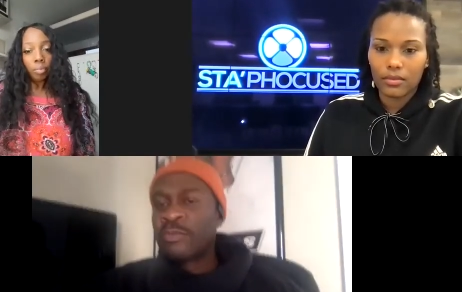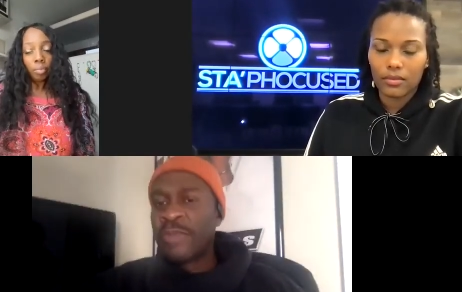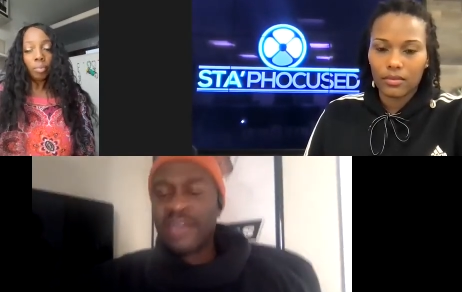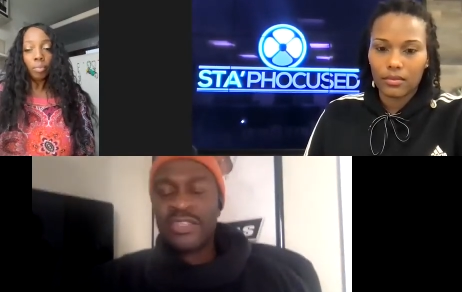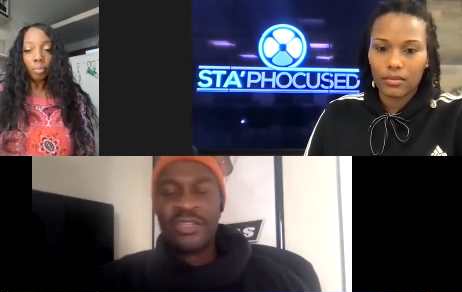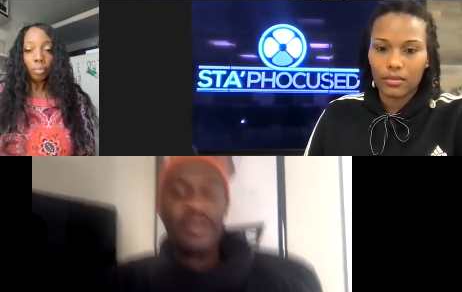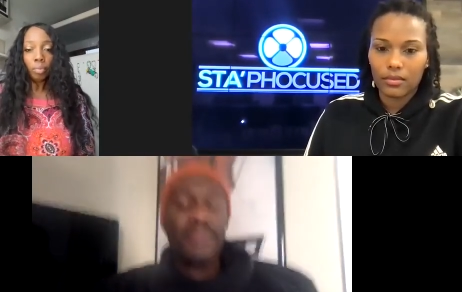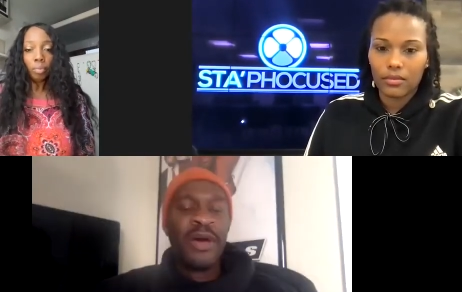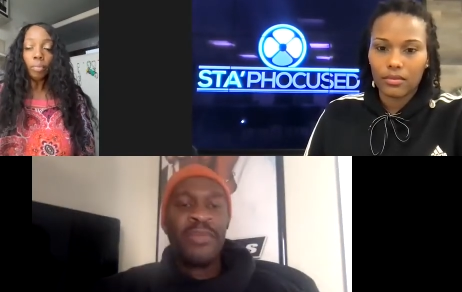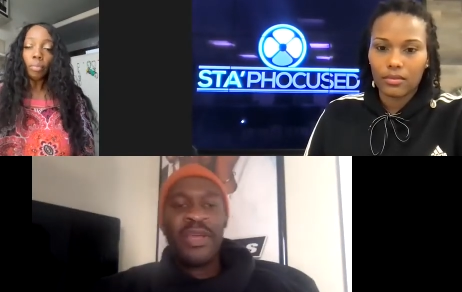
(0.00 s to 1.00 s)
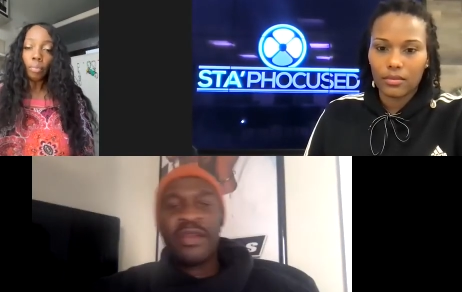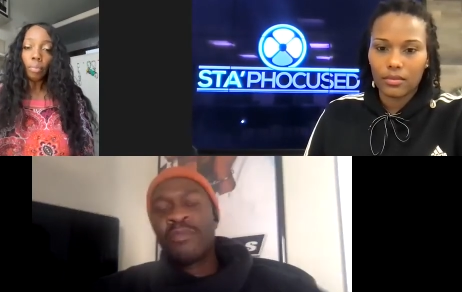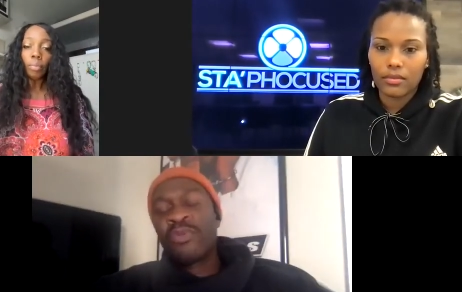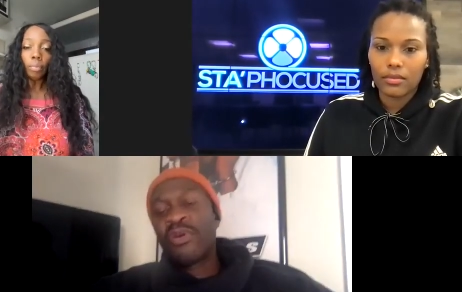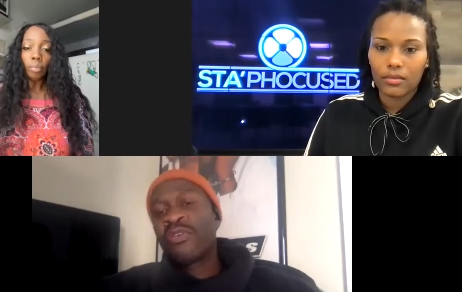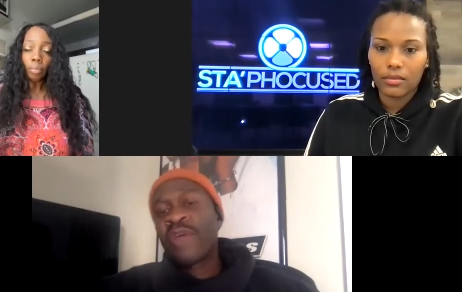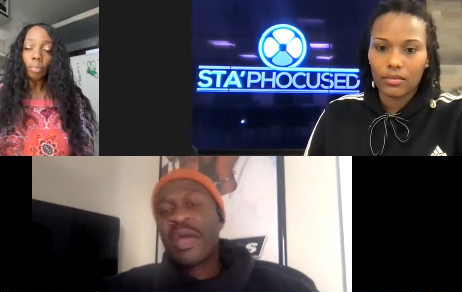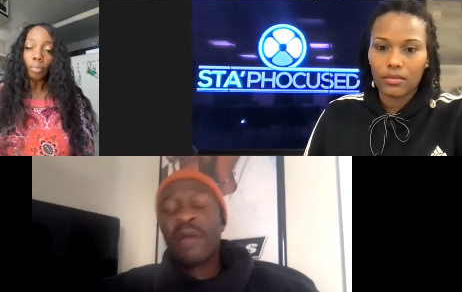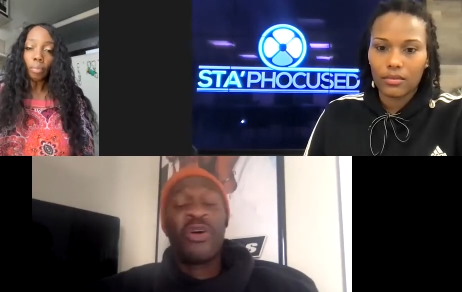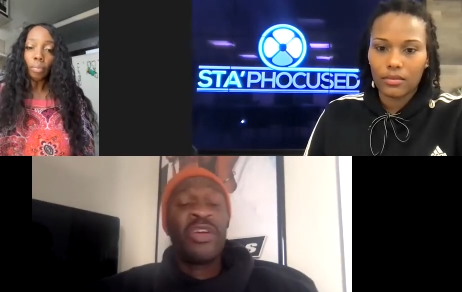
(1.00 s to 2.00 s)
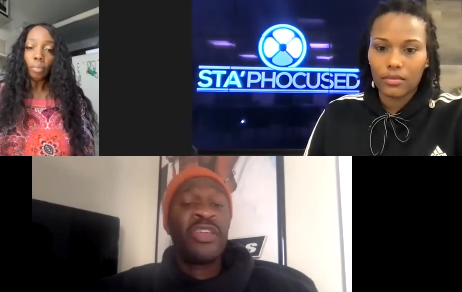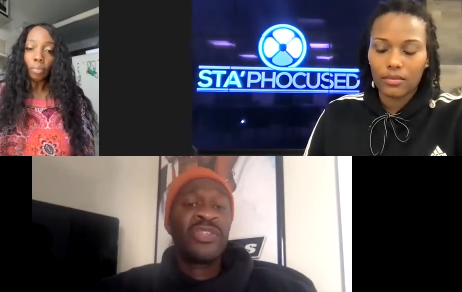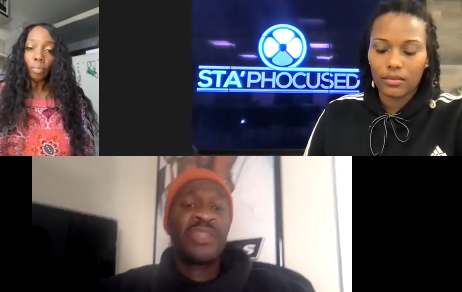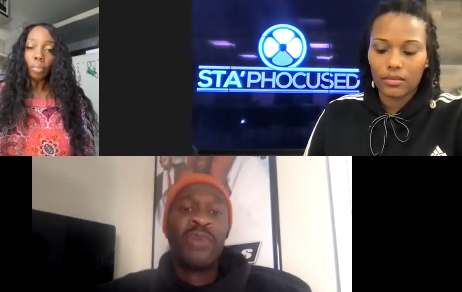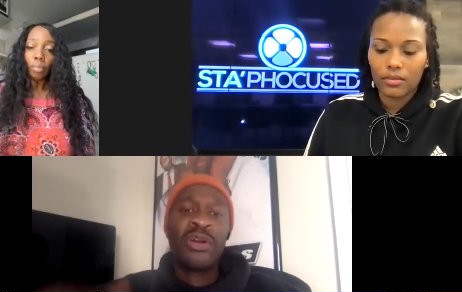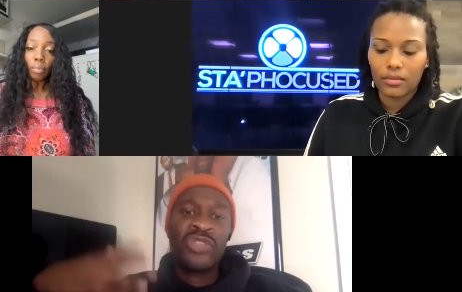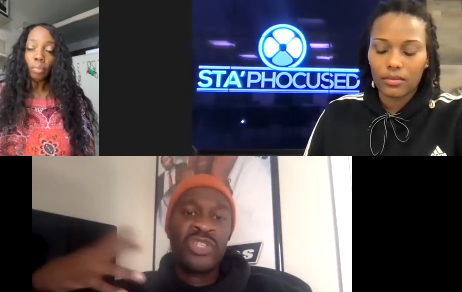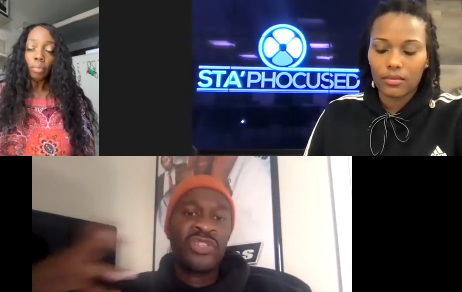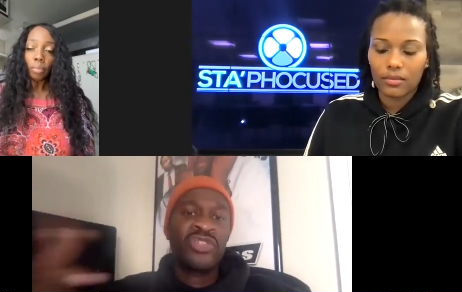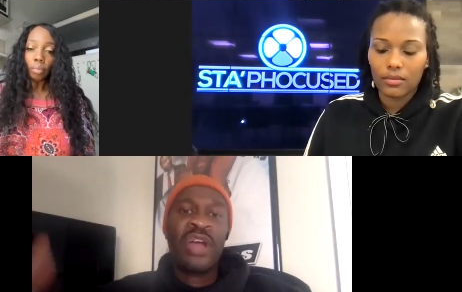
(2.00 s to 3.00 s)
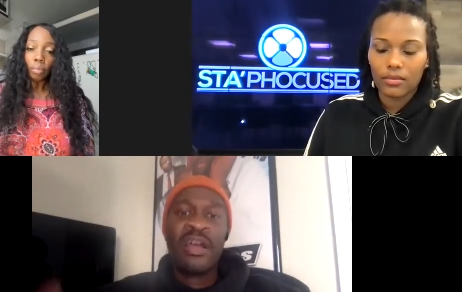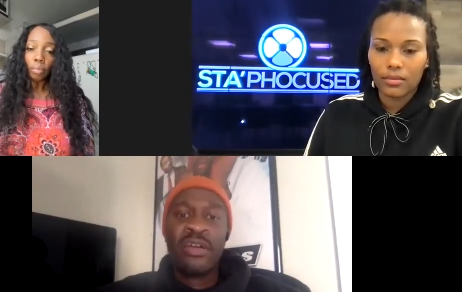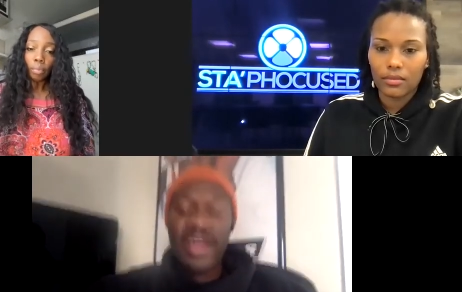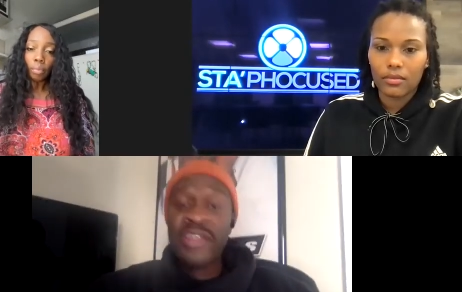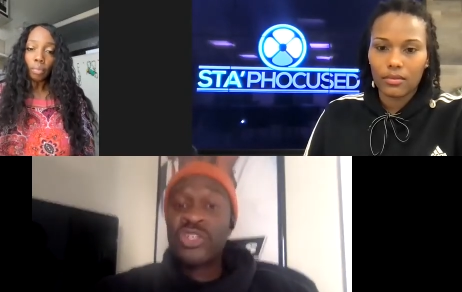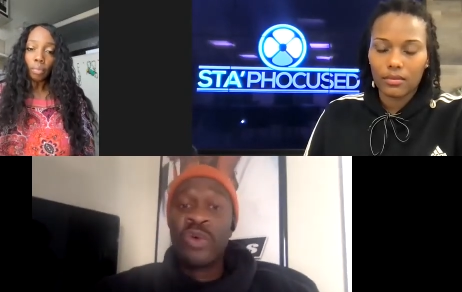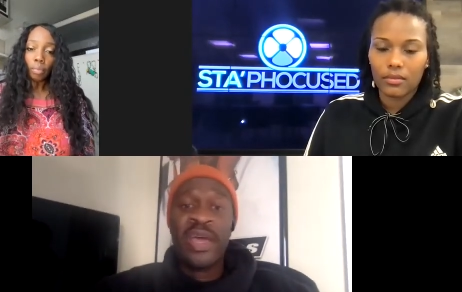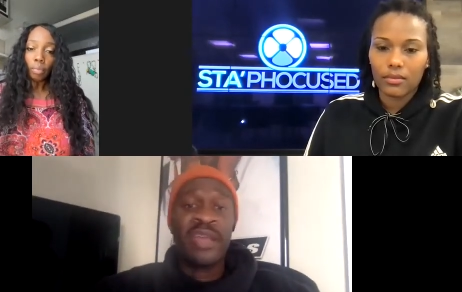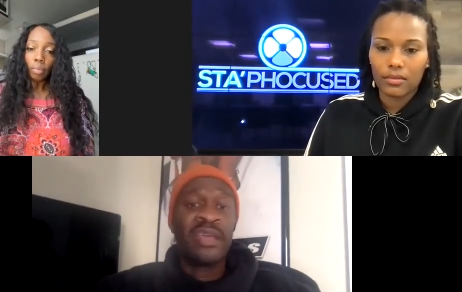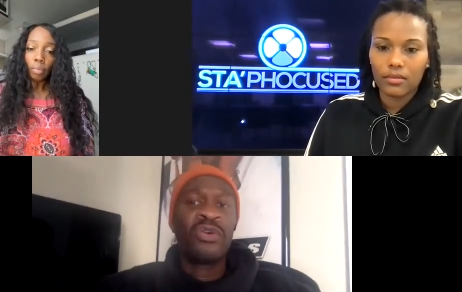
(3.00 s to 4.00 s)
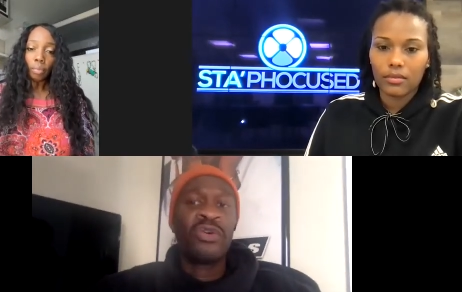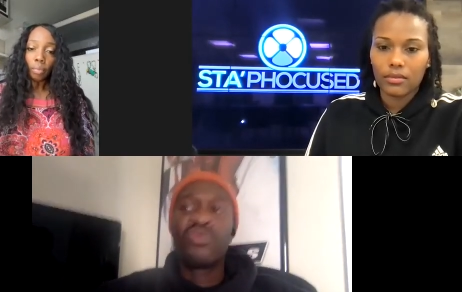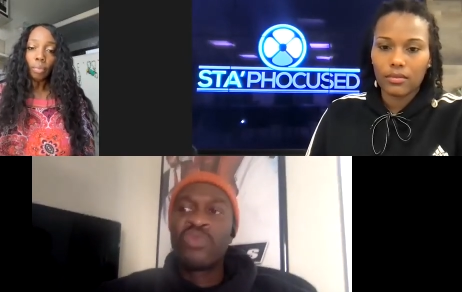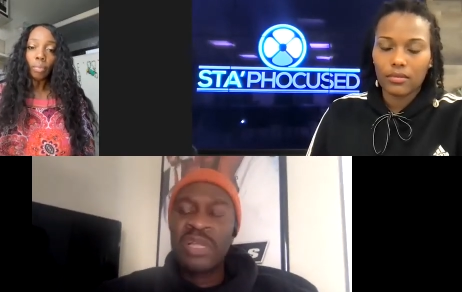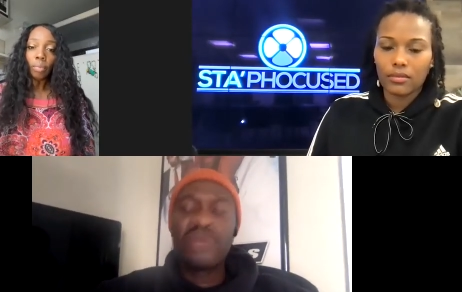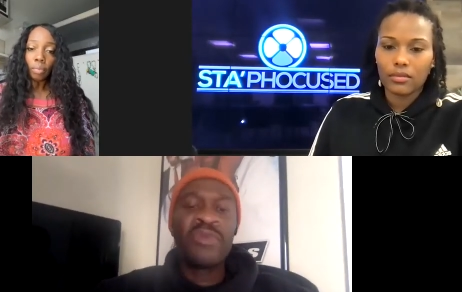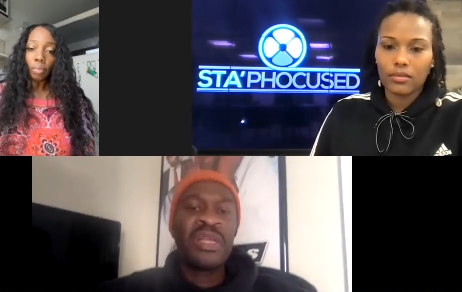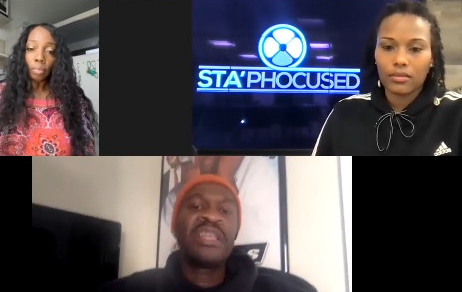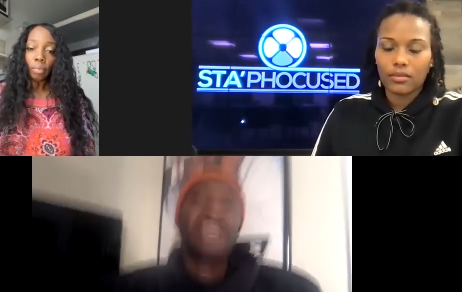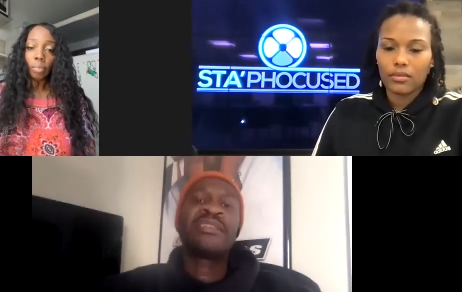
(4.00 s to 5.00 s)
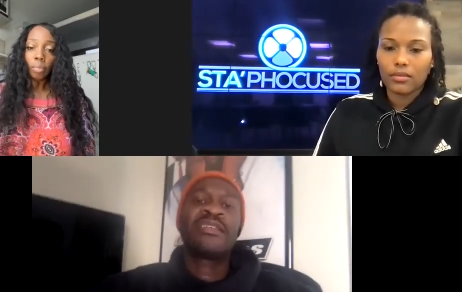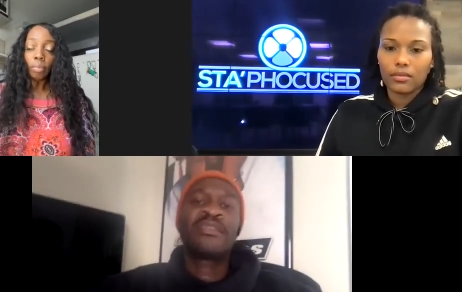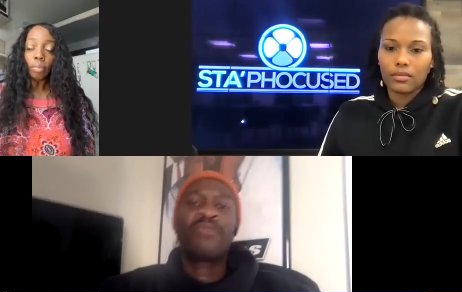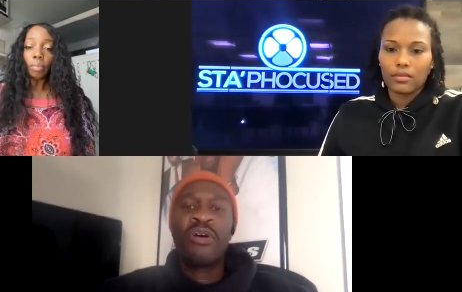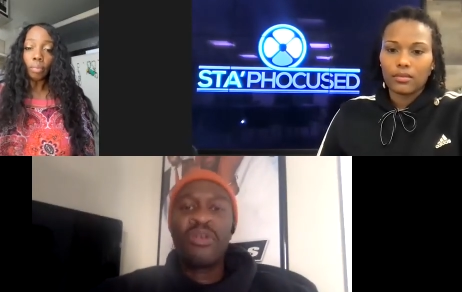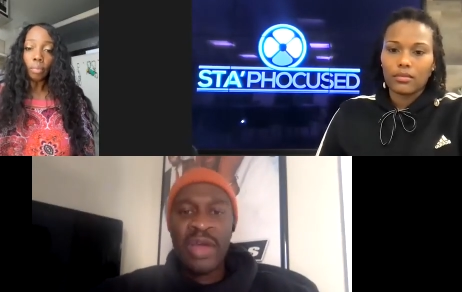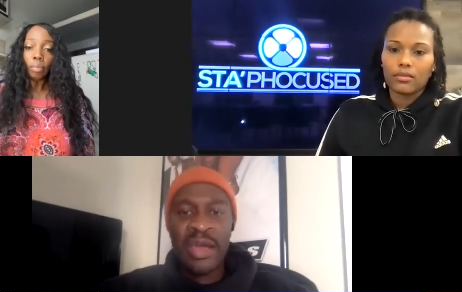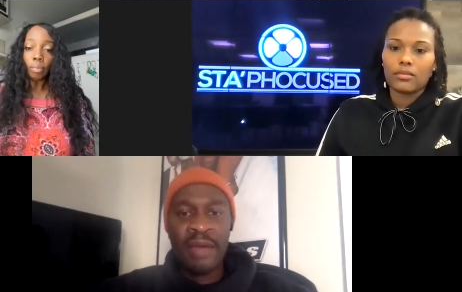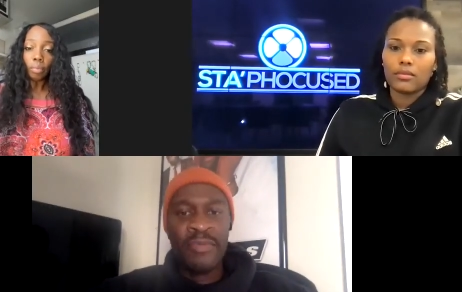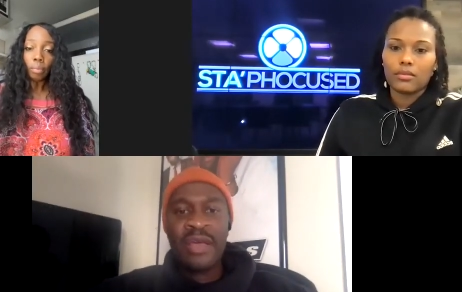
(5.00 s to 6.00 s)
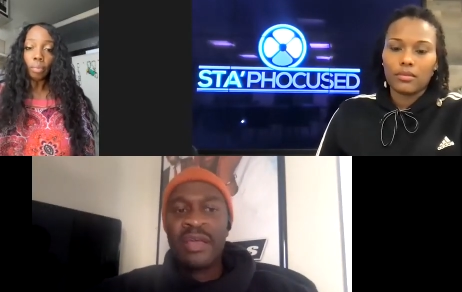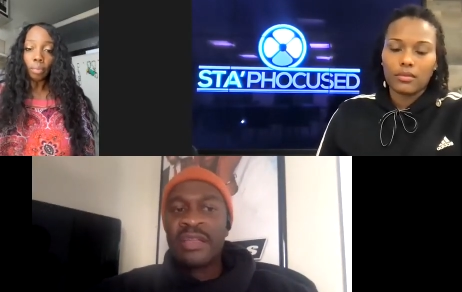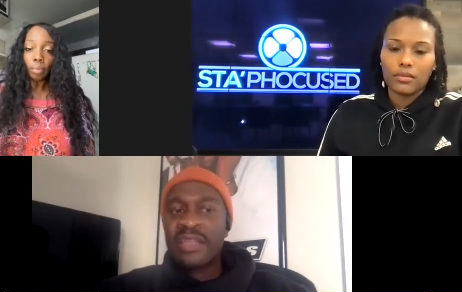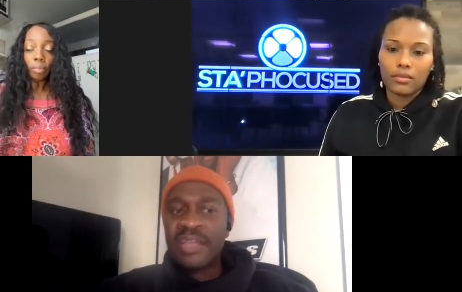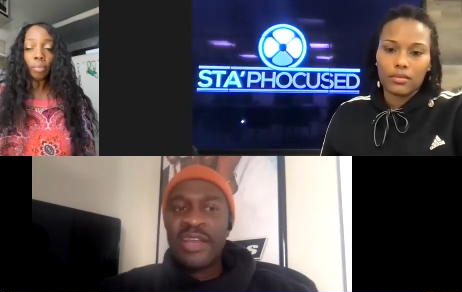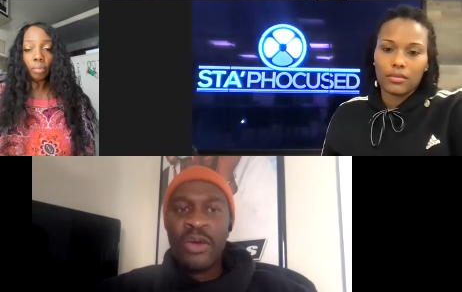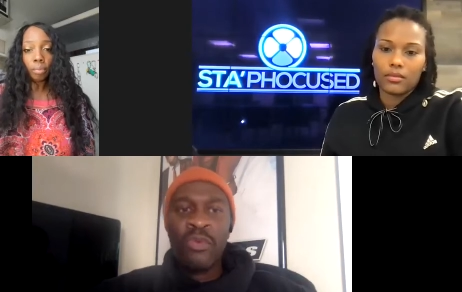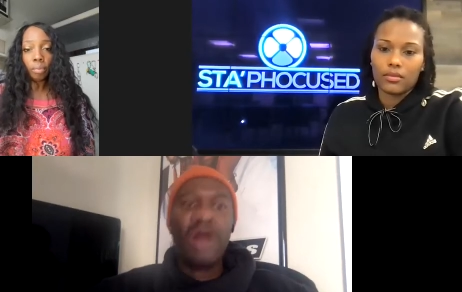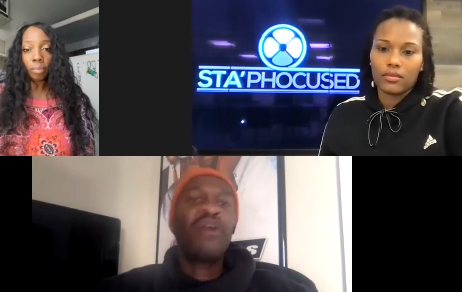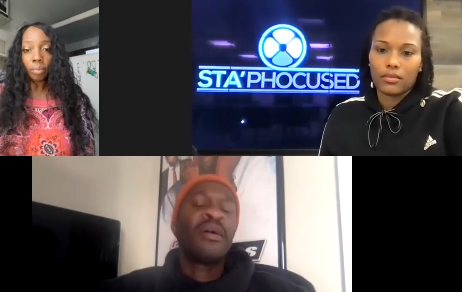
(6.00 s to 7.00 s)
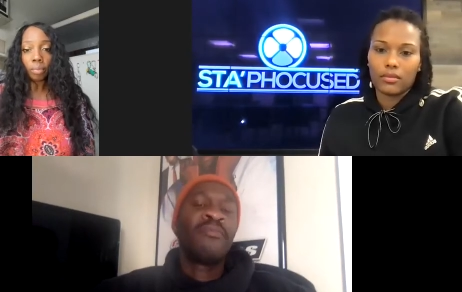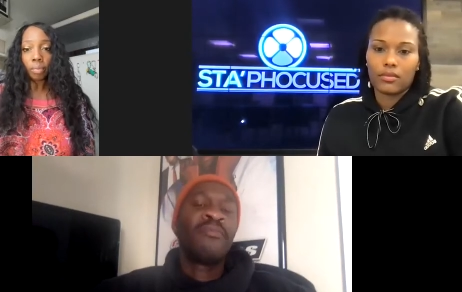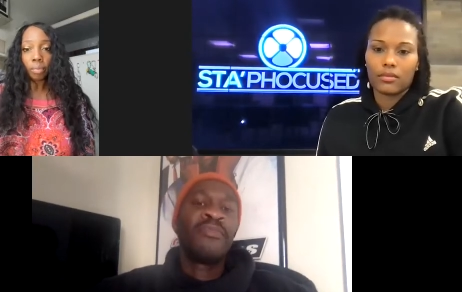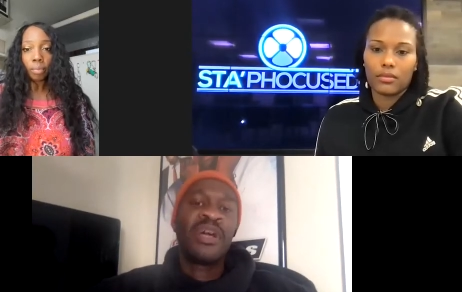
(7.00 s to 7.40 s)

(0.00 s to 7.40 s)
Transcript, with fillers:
Speaker 1: passionate about being in the program, or even someone who just dra- graduated who really, really needs this program, then they're mm-hmm. welcome.